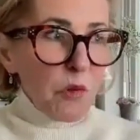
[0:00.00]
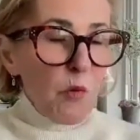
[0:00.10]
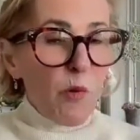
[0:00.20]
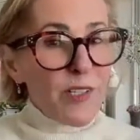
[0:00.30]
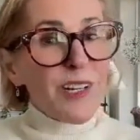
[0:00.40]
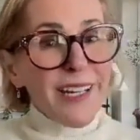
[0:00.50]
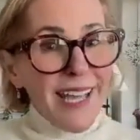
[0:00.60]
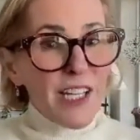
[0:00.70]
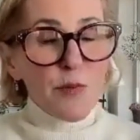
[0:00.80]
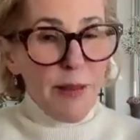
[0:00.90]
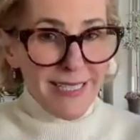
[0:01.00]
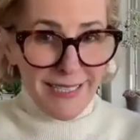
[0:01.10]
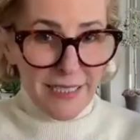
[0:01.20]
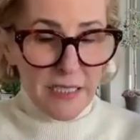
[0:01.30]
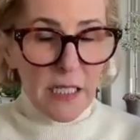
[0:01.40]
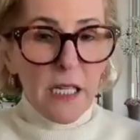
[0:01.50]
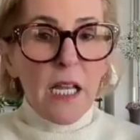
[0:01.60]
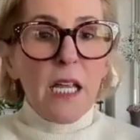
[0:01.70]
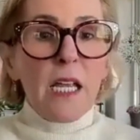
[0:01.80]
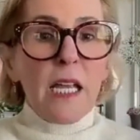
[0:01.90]
Well, when you're on a cash basis,
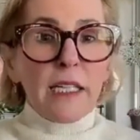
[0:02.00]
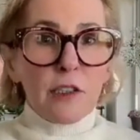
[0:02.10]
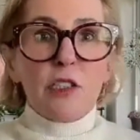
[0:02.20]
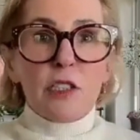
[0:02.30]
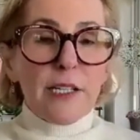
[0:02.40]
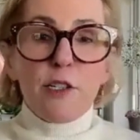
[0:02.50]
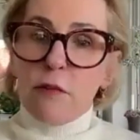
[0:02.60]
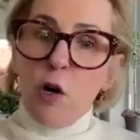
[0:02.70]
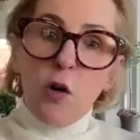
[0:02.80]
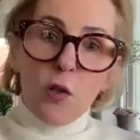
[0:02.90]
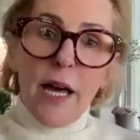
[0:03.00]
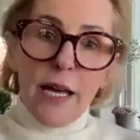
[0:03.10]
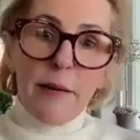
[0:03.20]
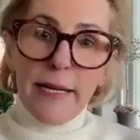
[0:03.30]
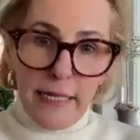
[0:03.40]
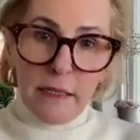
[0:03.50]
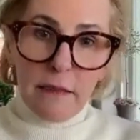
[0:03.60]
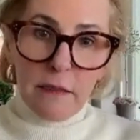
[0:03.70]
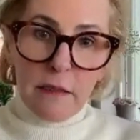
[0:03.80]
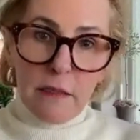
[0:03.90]
it looks like you have a whole lot of
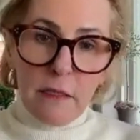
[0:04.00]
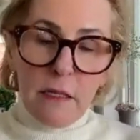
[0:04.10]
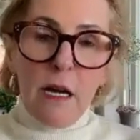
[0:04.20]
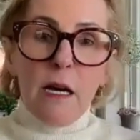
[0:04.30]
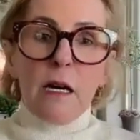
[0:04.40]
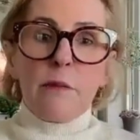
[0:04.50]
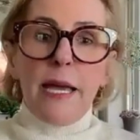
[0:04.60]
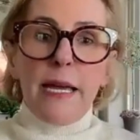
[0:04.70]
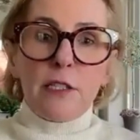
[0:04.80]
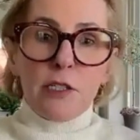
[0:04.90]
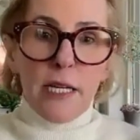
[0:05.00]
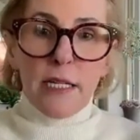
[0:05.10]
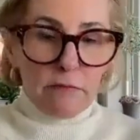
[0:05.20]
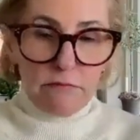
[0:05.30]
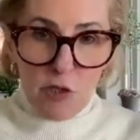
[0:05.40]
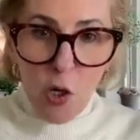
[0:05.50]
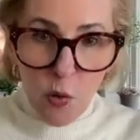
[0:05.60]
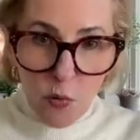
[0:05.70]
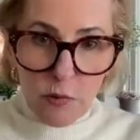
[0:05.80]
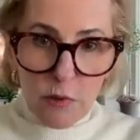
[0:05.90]
money, and you
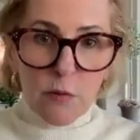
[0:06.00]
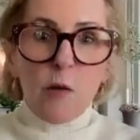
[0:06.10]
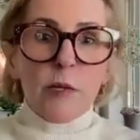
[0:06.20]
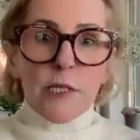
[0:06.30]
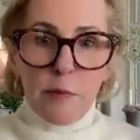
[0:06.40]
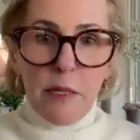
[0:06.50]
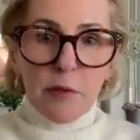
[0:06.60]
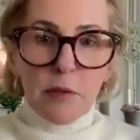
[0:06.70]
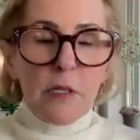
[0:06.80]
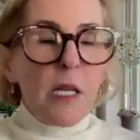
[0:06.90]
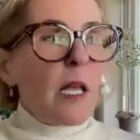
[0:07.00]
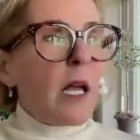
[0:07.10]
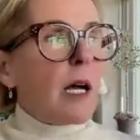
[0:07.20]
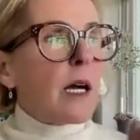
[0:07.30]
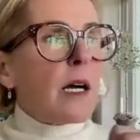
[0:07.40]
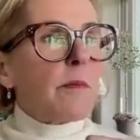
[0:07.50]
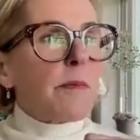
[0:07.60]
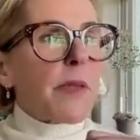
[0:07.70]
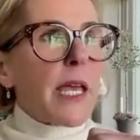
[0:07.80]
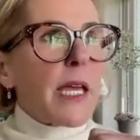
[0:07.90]
don't, you owe it to people.
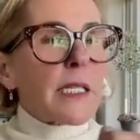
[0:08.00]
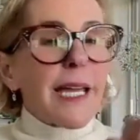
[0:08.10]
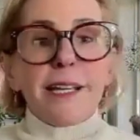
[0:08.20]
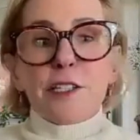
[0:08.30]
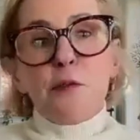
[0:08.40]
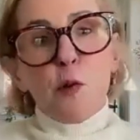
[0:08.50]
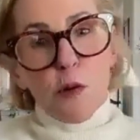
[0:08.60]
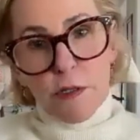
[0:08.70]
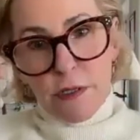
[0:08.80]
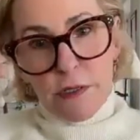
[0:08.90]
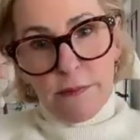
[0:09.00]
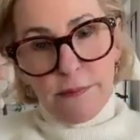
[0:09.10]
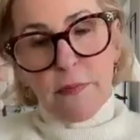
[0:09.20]
And I got divorced.